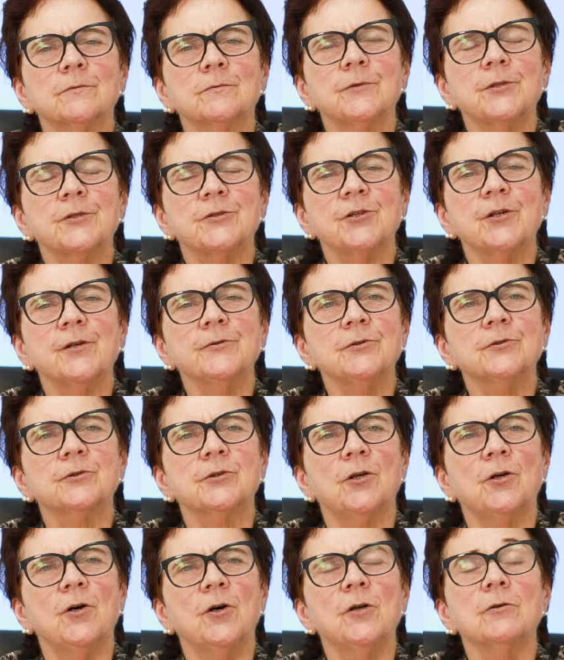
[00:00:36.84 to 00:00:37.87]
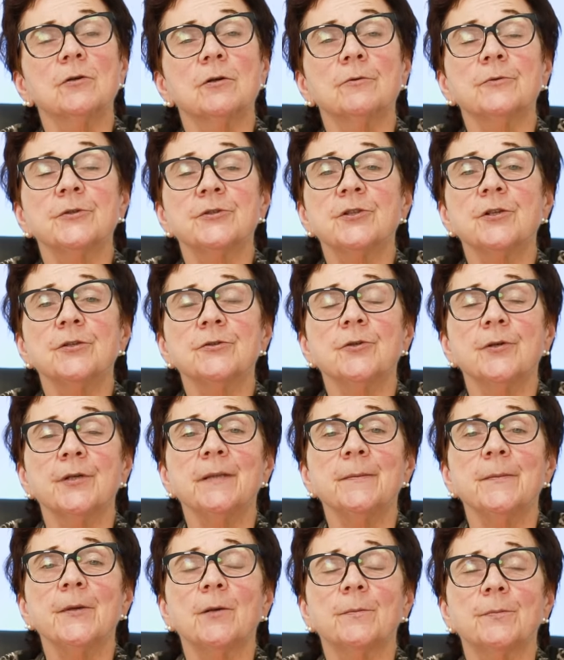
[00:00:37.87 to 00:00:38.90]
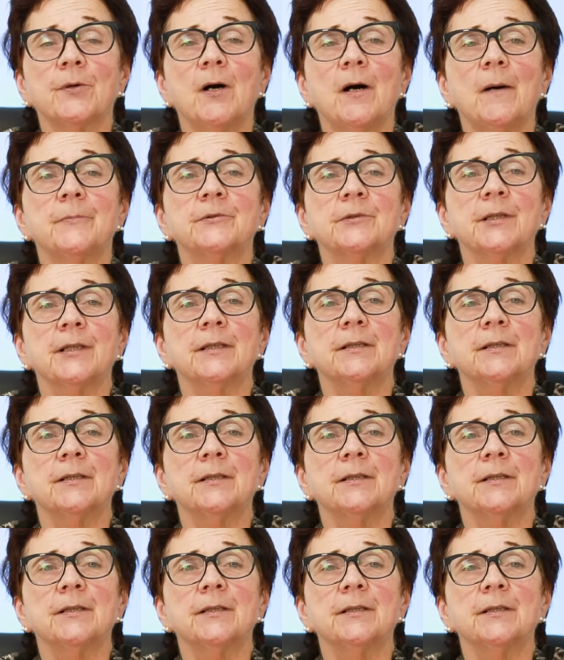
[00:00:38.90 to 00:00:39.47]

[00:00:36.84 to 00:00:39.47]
return your call or return your email promptly.